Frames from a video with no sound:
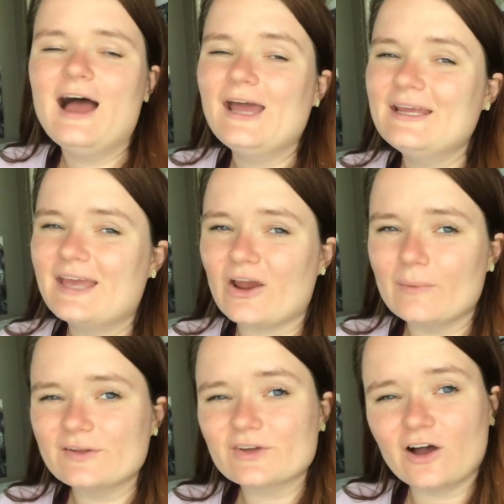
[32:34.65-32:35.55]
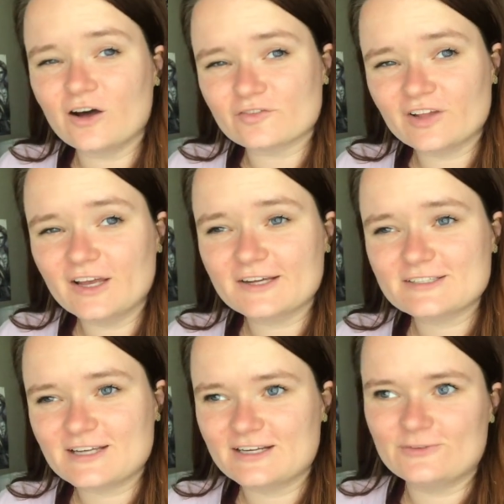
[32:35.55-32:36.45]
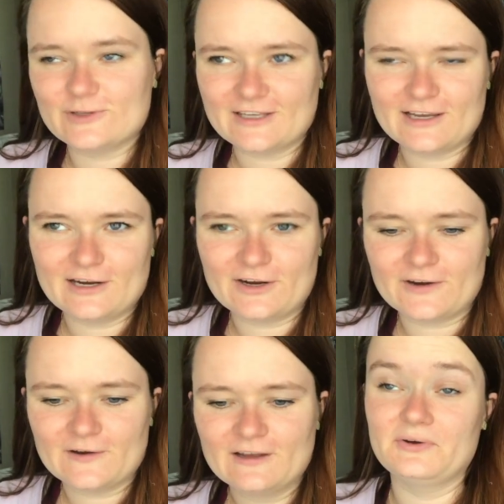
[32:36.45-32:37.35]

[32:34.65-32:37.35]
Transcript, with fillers: I didn't care about the conflict. I didn't really care.